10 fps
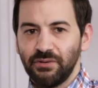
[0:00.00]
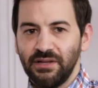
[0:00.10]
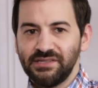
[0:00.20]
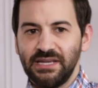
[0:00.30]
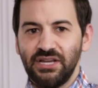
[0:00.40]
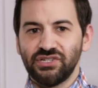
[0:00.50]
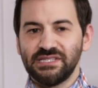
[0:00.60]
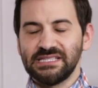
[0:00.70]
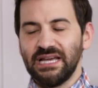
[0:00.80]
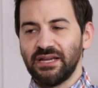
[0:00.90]

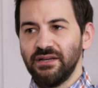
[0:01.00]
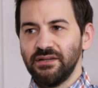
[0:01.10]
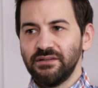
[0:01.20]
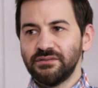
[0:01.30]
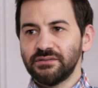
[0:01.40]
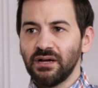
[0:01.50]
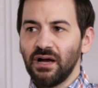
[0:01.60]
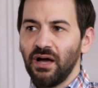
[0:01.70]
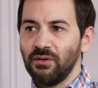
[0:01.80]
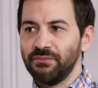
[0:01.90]
Pronunciations like
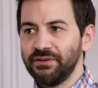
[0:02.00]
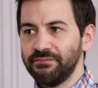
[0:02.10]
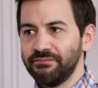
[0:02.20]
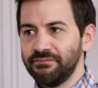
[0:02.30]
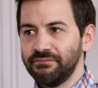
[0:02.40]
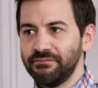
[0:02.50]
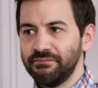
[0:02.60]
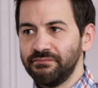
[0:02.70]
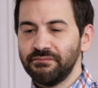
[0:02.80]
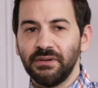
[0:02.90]
charmed
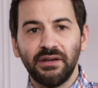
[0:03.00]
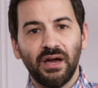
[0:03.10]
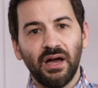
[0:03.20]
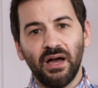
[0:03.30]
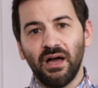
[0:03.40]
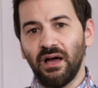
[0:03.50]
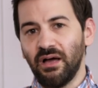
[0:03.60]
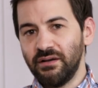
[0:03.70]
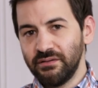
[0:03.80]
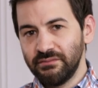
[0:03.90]
and
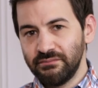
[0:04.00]
hard.